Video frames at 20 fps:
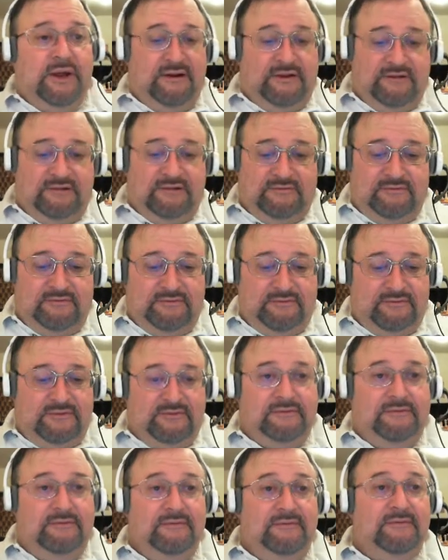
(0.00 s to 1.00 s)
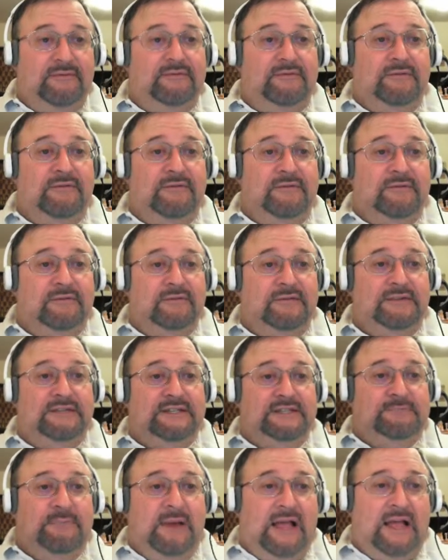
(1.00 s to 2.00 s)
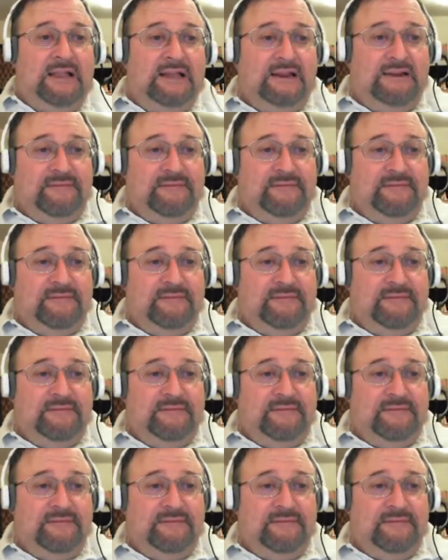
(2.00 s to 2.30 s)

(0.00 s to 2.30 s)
to spell it.